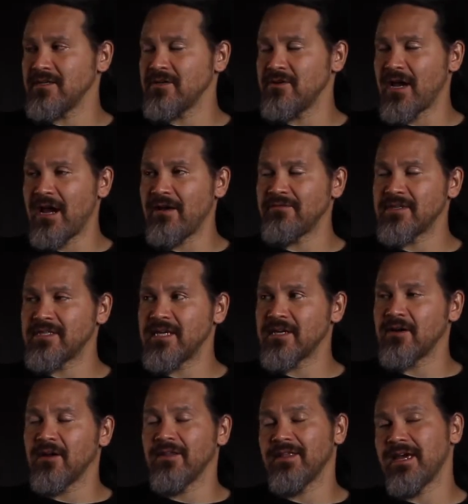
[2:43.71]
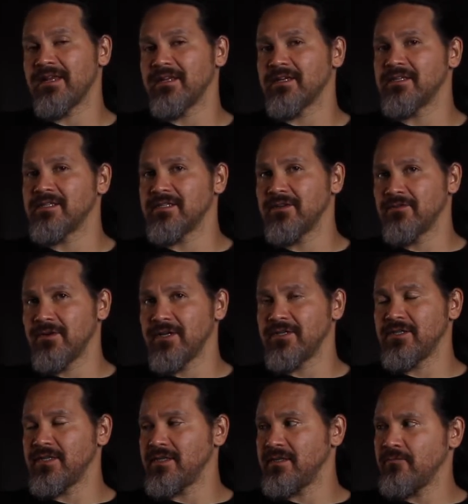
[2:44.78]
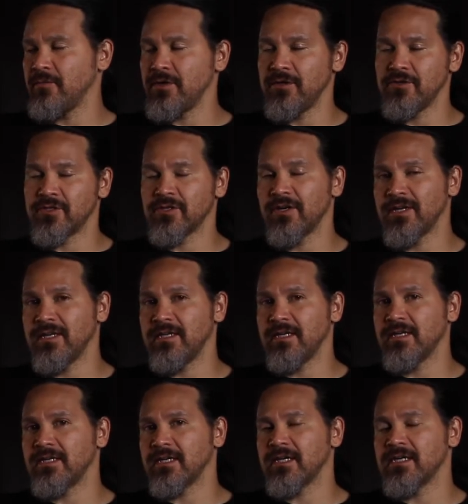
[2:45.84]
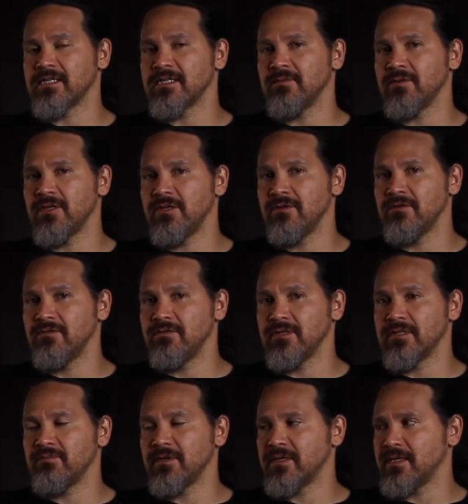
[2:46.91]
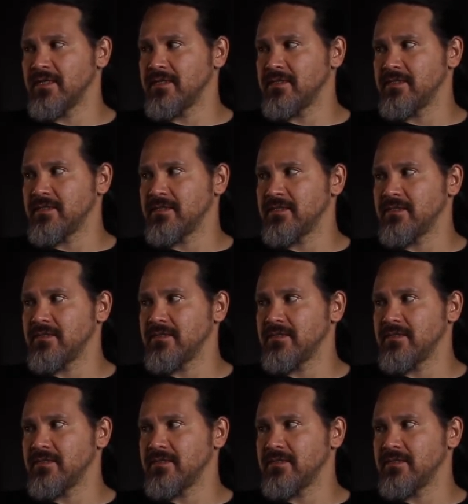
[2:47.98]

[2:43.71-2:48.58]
You have to take all that in consideration when you start getting into custom cues because